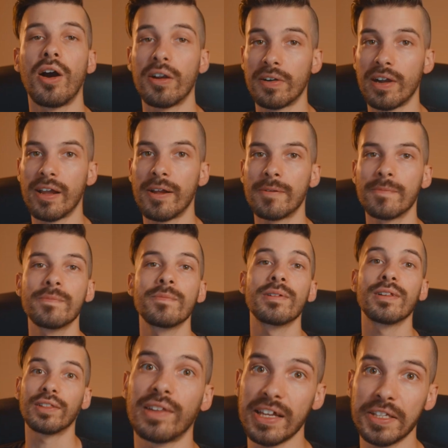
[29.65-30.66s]
All right,
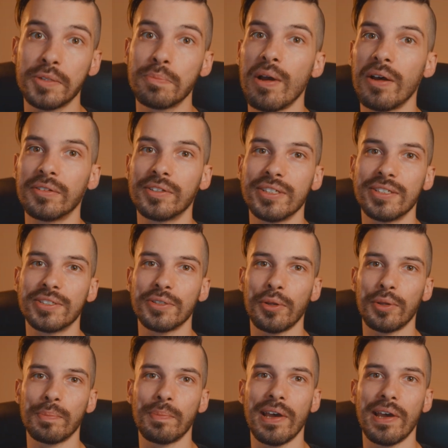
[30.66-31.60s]
let's mount these solar